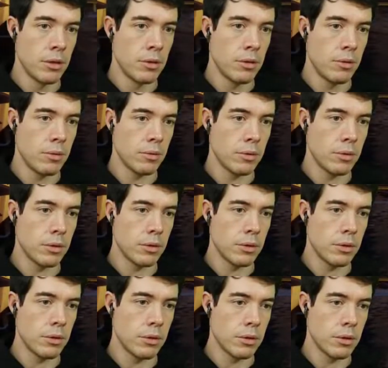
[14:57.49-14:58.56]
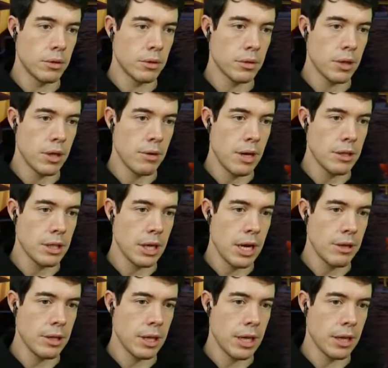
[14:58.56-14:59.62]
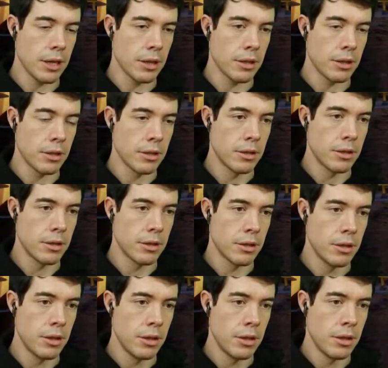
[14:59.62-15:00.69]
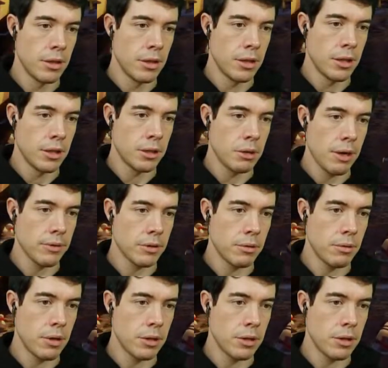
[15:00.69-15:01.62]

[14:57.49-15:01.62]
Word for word: Oh, oh how'd you, how'd you get it? Do you have to?